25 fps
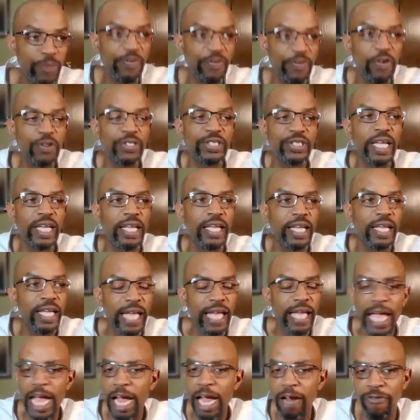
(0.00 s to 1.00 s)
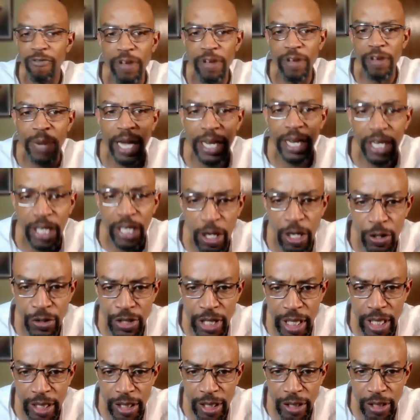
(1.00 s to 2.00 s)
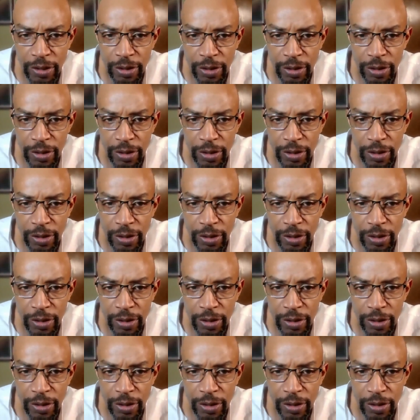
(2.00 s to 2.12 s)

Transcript: folks say everybody knows it,